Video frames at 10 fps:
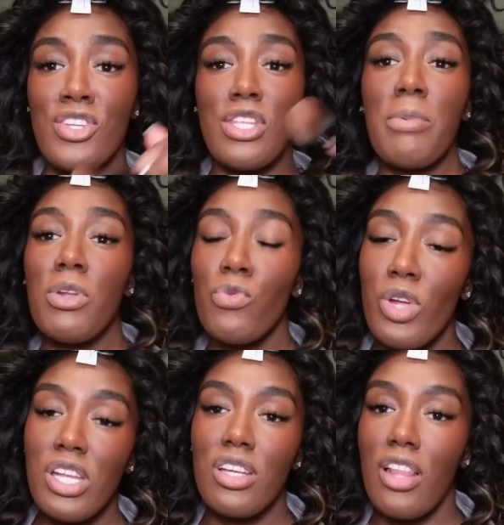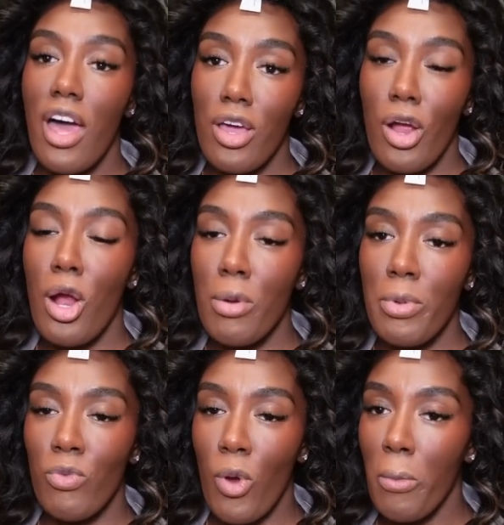So I've been reading a lot of
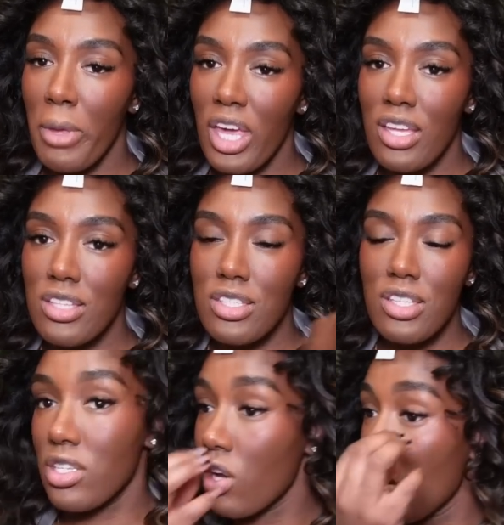urban romance and